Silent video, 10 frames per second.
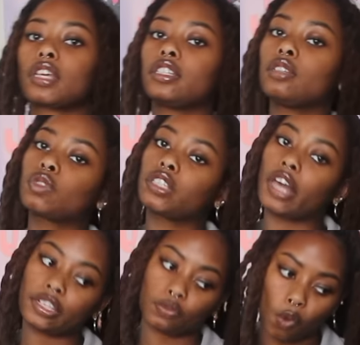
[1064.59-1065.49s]
I didn't
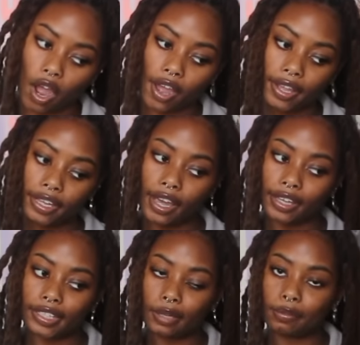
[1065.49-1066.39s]
realize why I
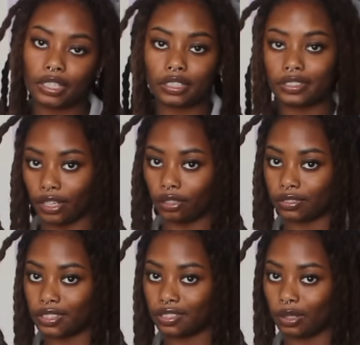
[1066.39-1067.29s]
kept being dealt